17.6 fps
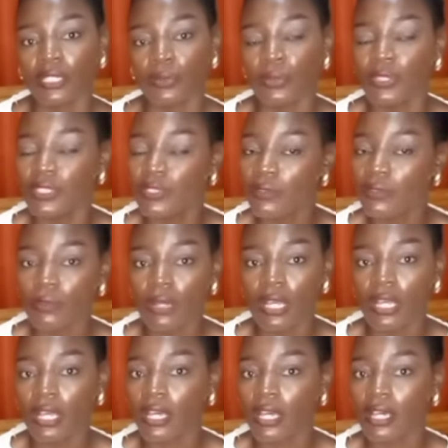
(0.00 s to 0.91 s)
which
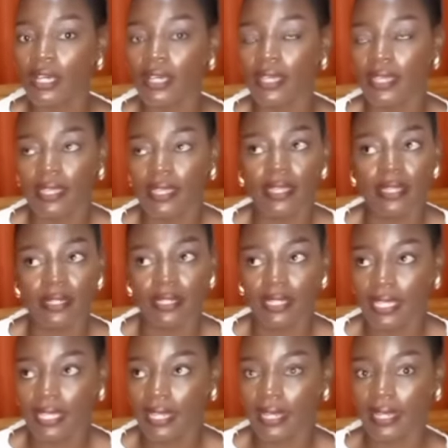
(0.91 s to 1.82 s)

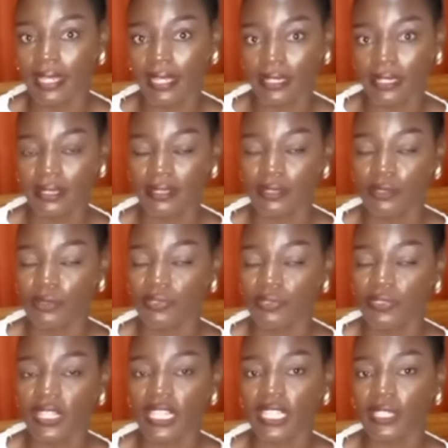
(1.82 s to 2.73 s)
any airline you
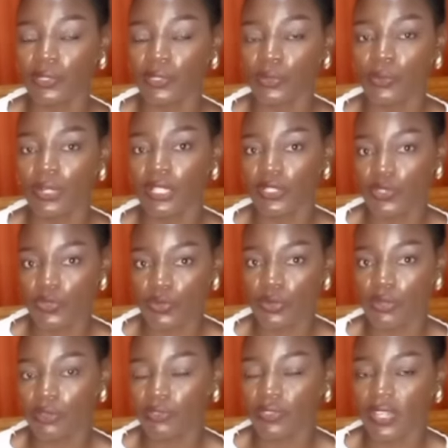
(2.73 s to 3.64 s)
feel like you want to
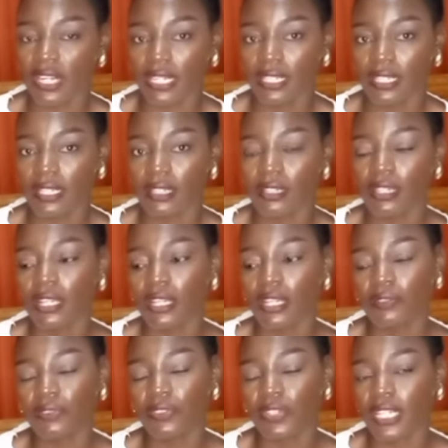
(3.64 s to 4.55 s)
go for
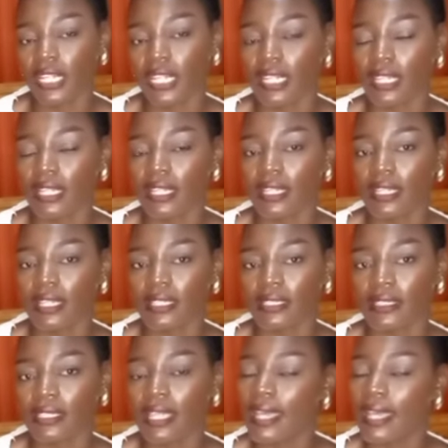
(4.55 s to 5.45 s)

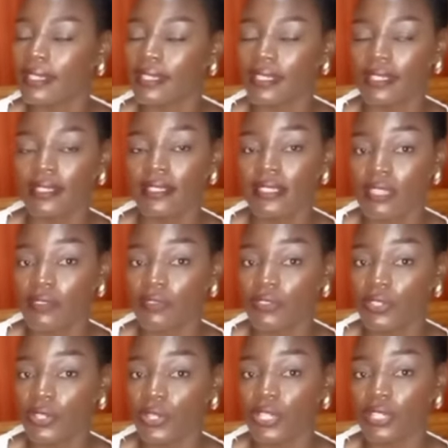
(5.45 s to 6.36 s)
an
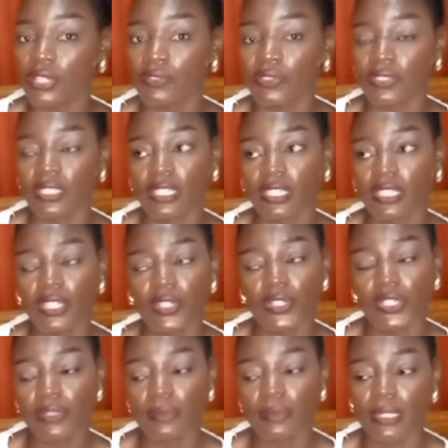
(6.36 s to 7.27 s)
interview or for the
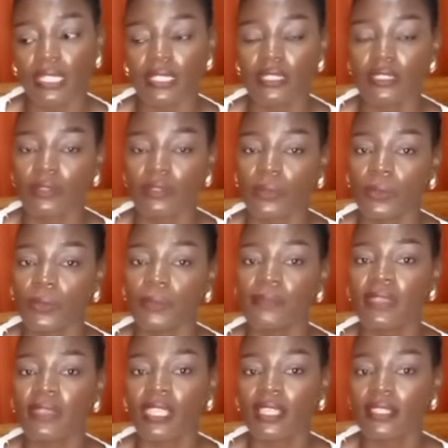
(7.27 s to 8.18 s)
recruitment. So
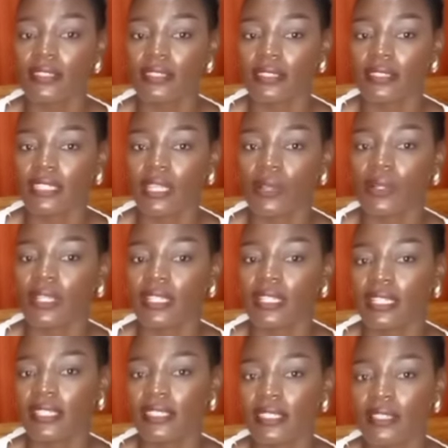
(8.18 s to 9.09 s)
sit down
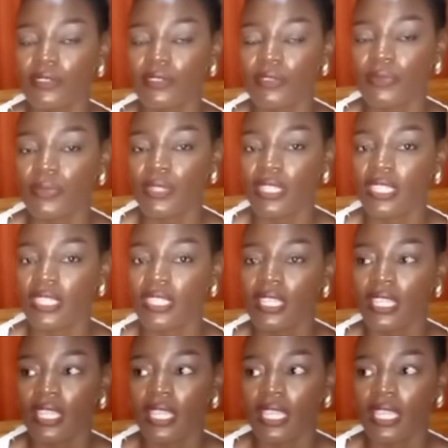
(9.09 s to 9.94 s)
and listen to me,